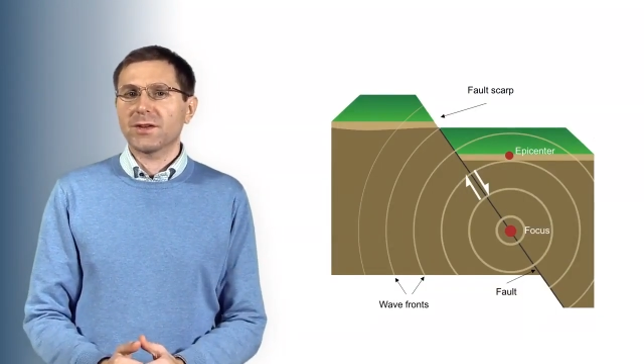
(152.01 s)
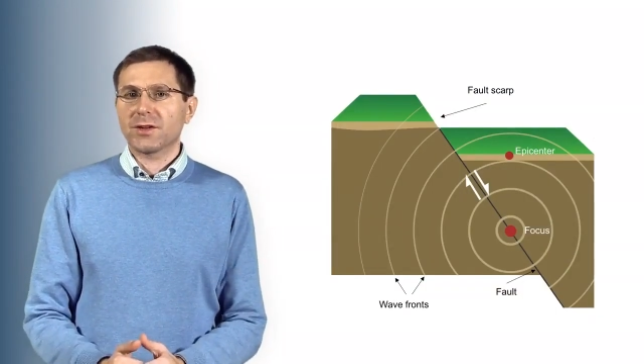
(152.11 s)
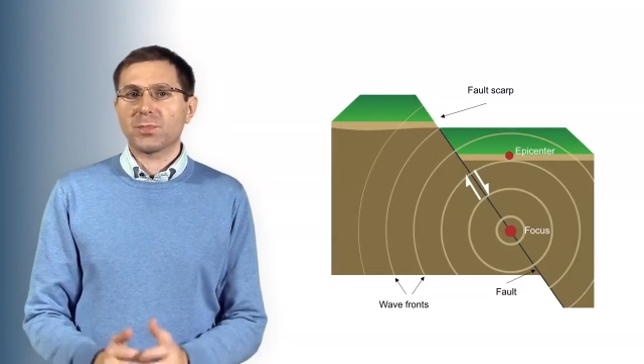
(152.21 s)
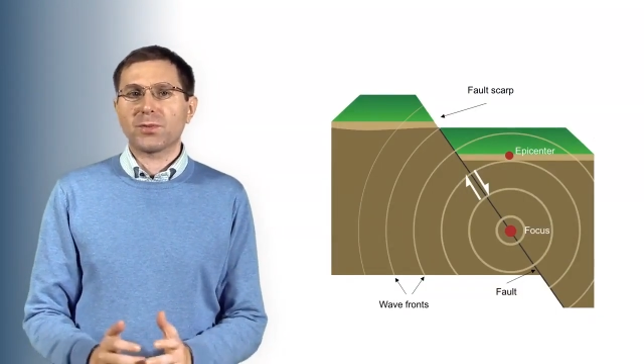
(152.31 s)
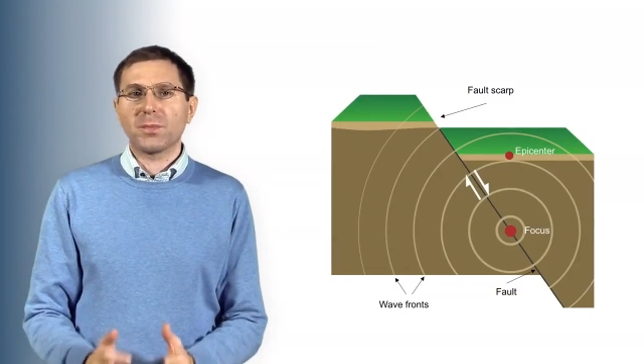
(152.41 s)

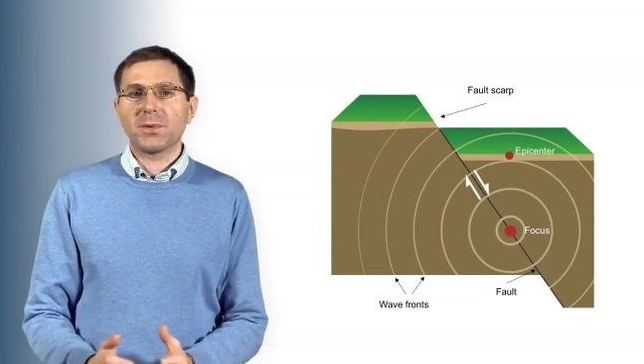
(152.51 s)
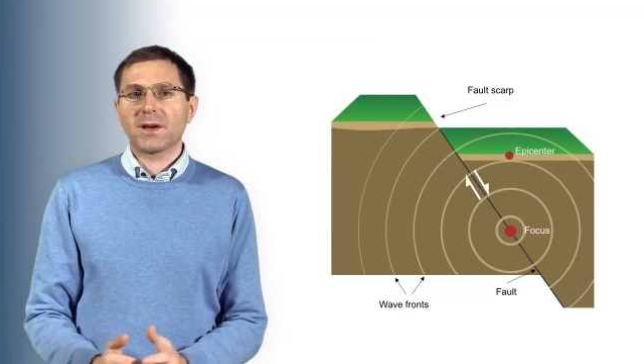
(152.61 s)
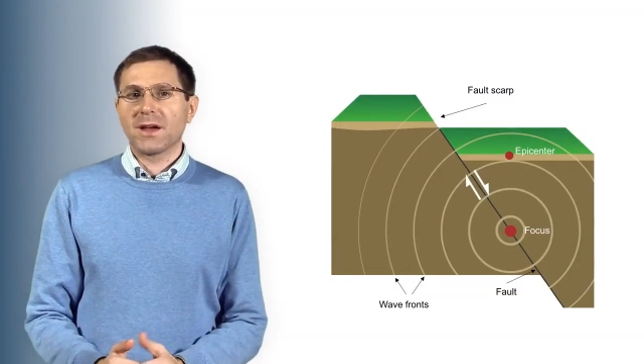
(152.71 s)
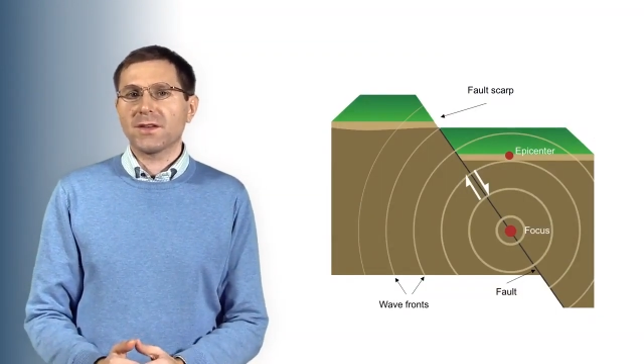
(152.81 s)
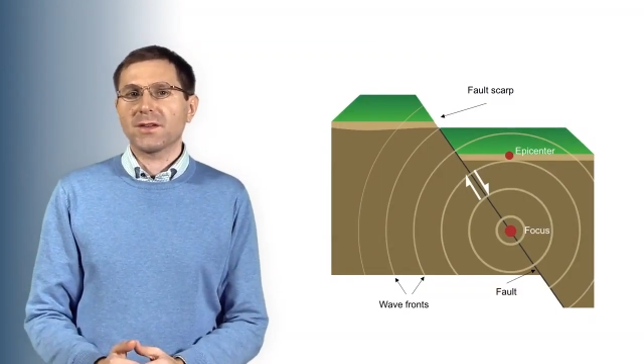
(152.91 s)
that
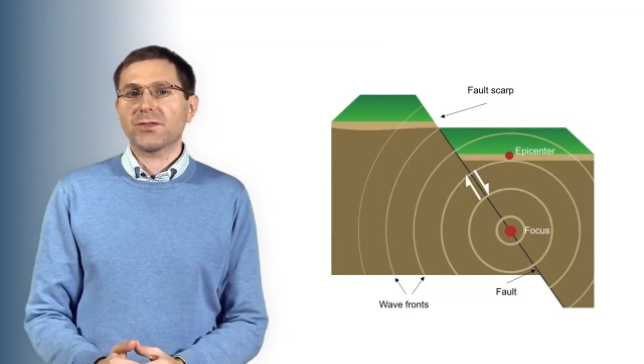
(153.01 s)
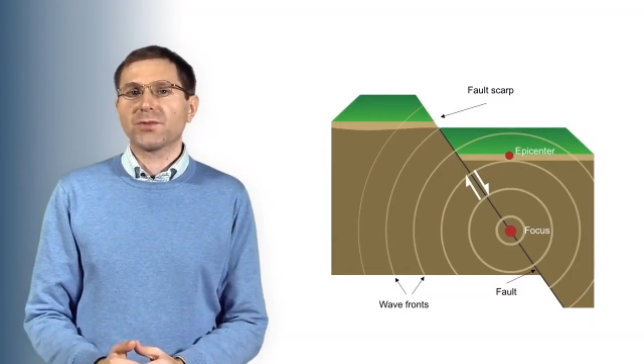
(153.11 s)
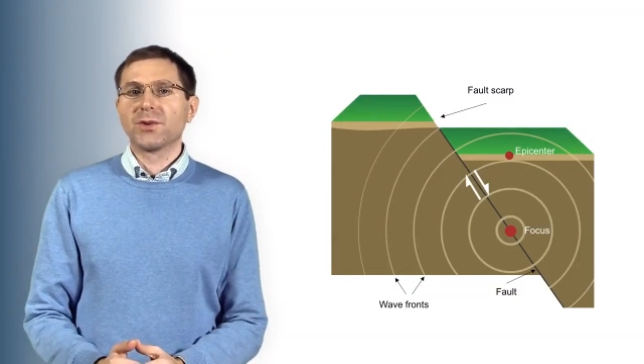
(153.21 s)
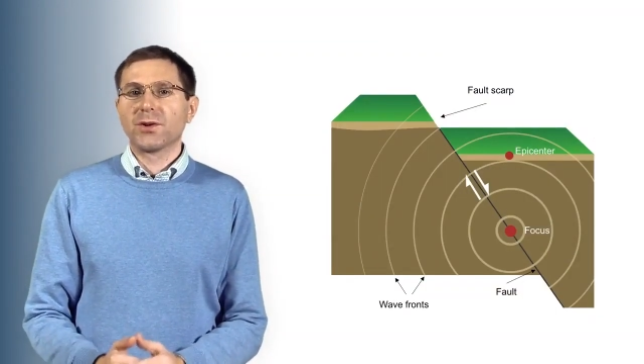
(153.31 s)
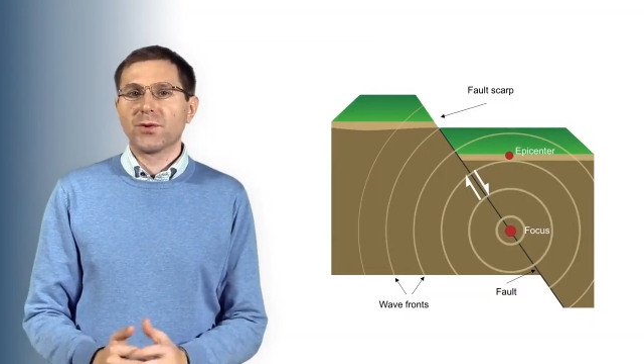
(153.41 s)
propagate
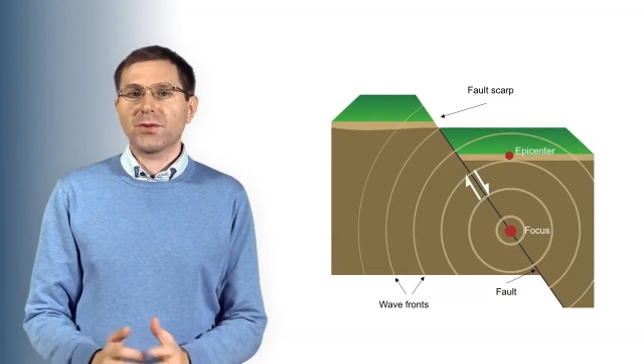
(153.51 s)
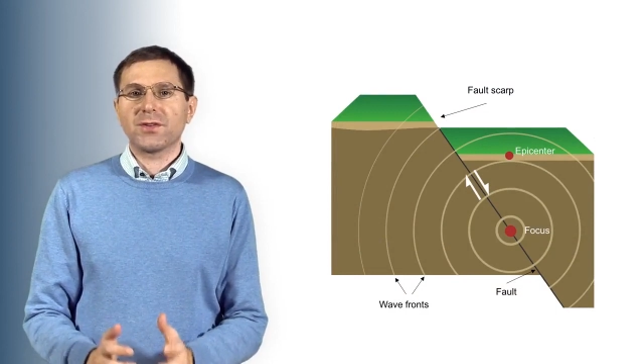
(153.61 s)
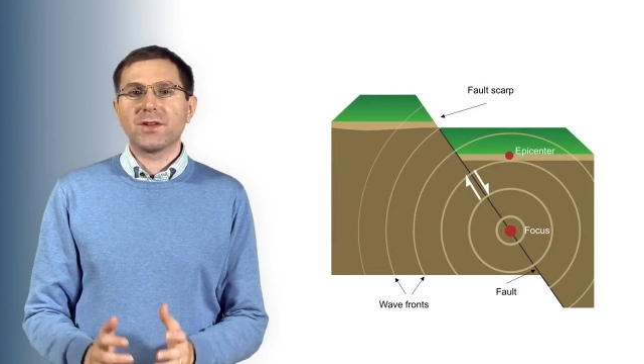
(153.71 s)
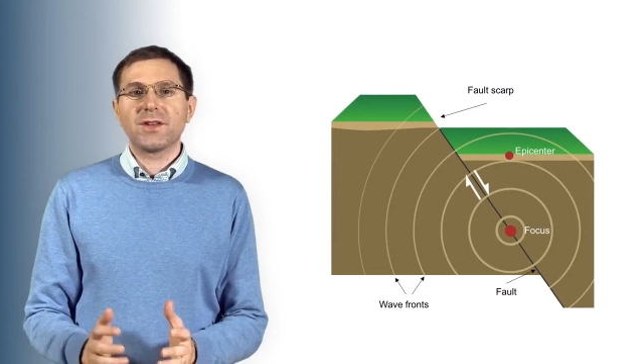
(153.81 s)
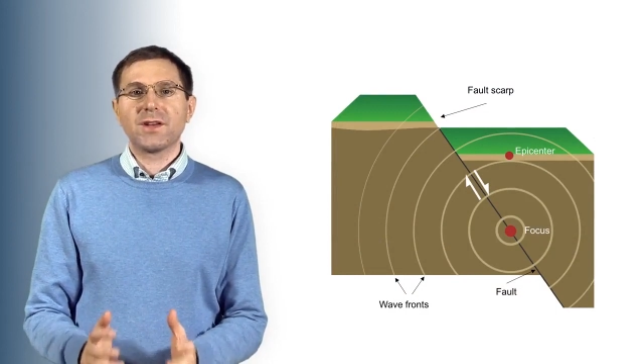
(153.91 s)
through the Earth's
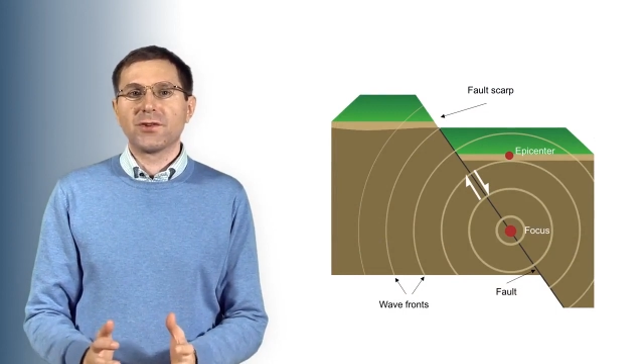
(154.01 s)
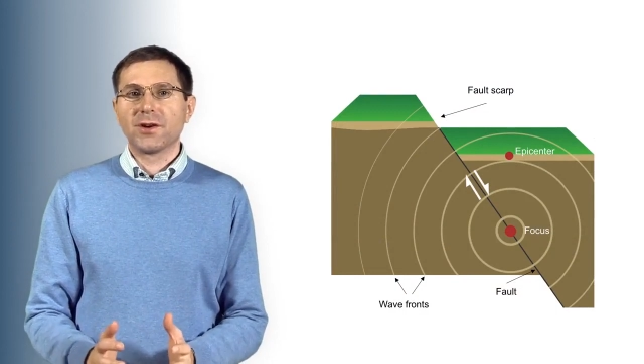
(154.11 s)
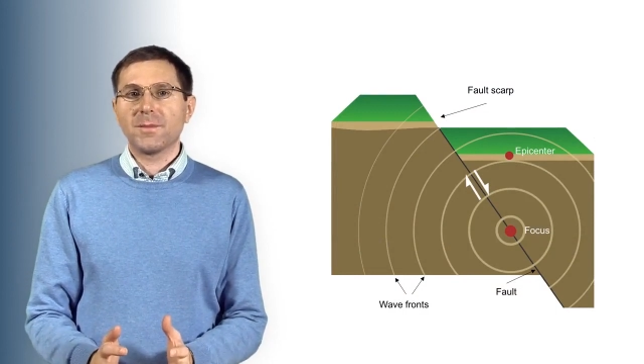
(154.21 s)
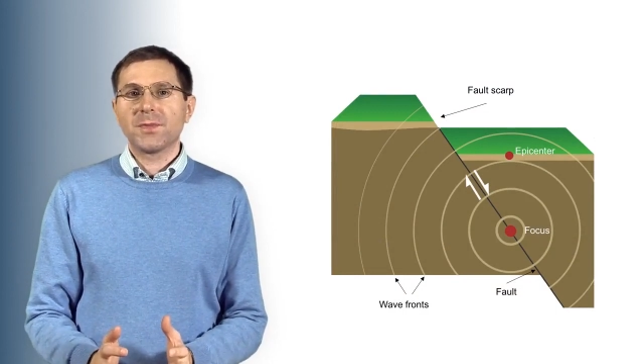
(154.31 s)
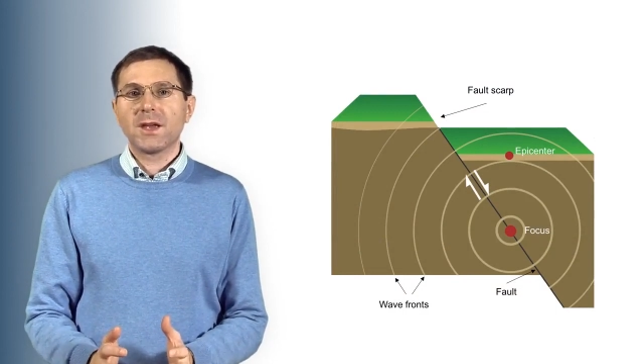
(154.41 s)

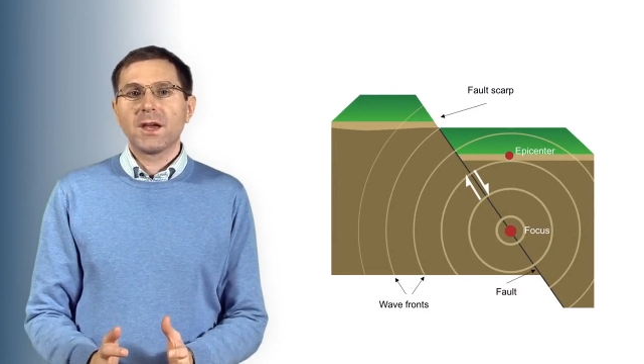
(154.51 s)
interior,